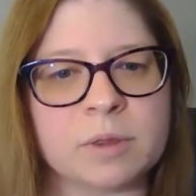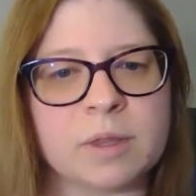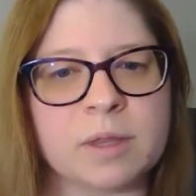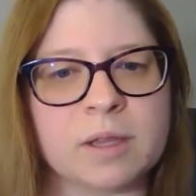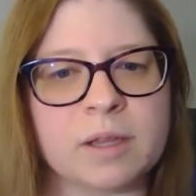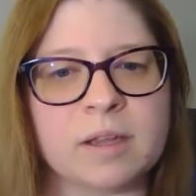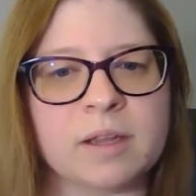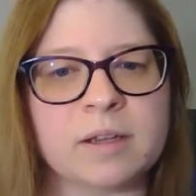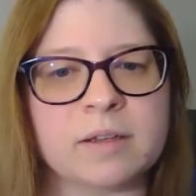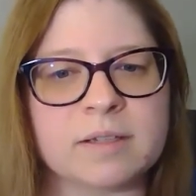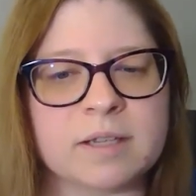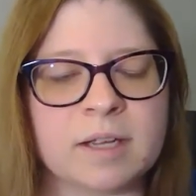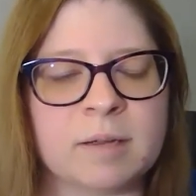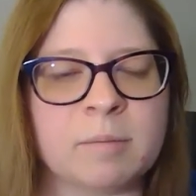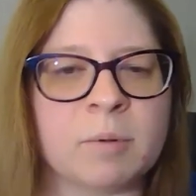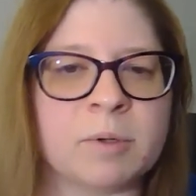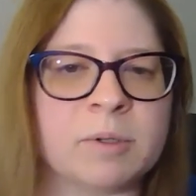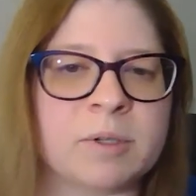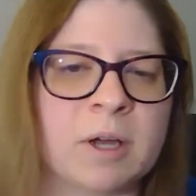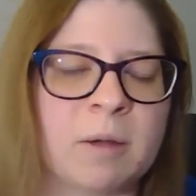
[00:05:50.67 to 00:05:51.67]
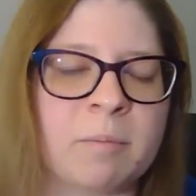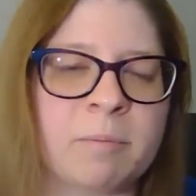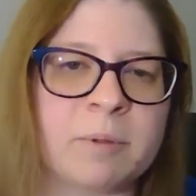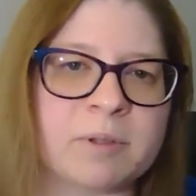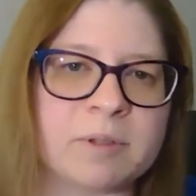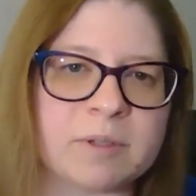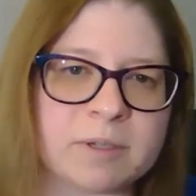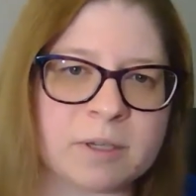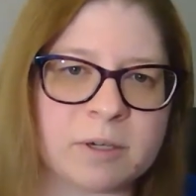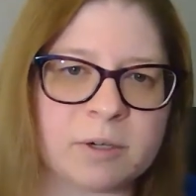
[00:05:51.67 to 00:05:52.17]
the tabletop
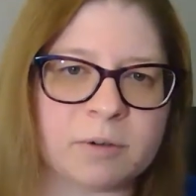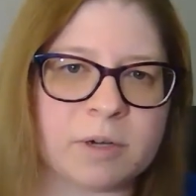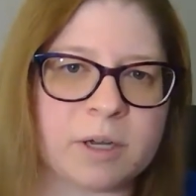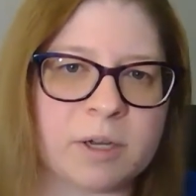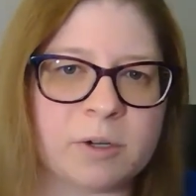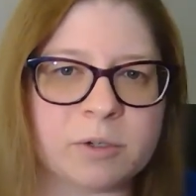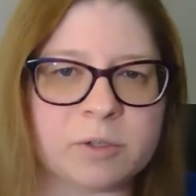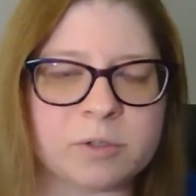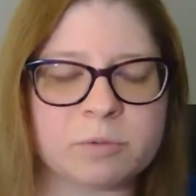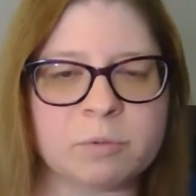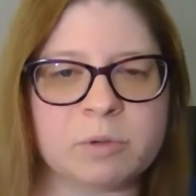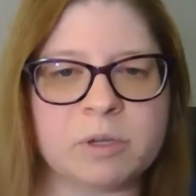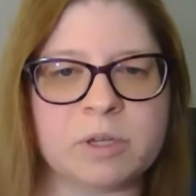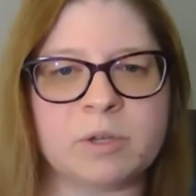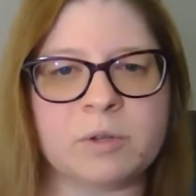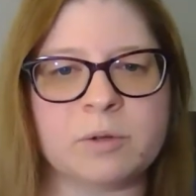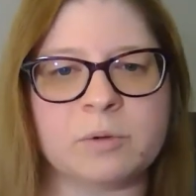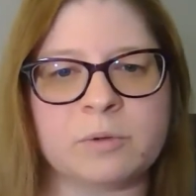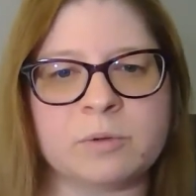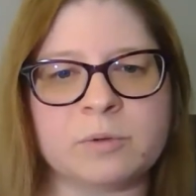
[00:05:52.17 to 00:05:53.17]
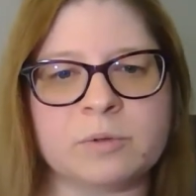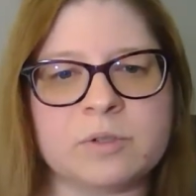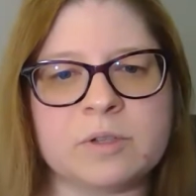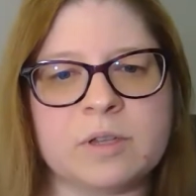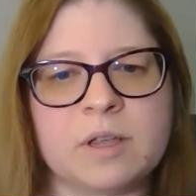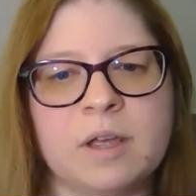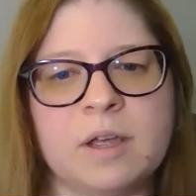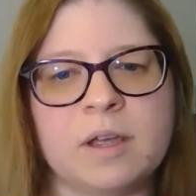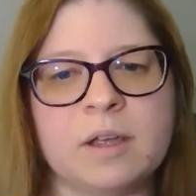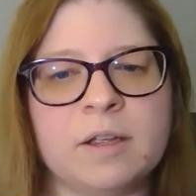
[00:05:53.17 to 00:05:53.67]
incinerators we use
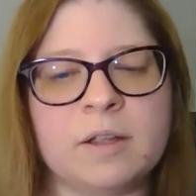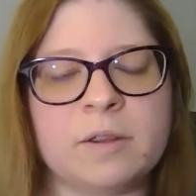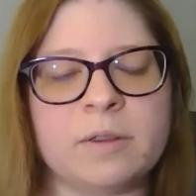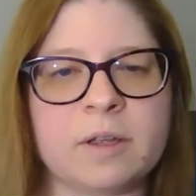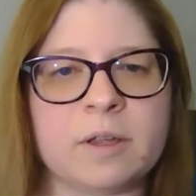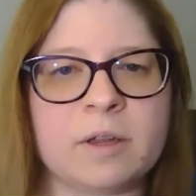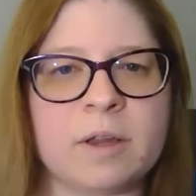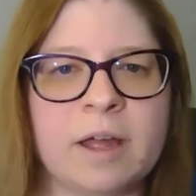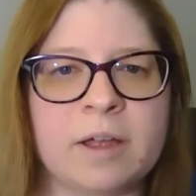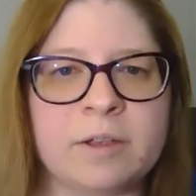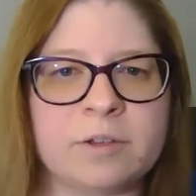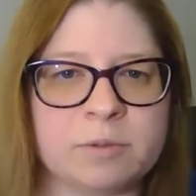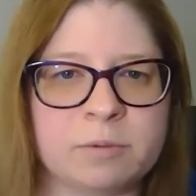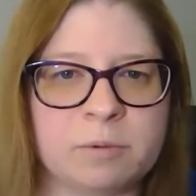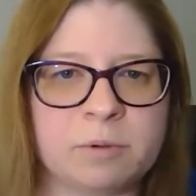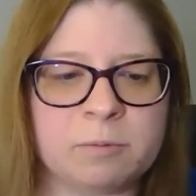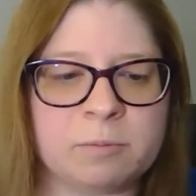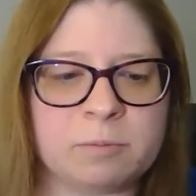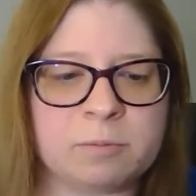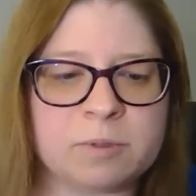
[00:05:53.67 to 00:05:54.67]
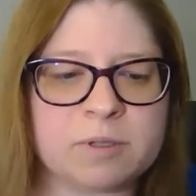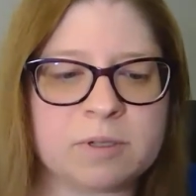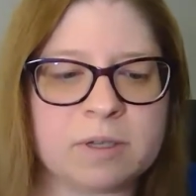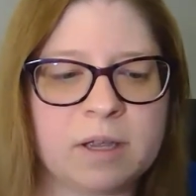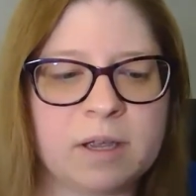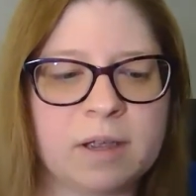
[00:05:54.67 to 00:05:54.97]
in the classrooms.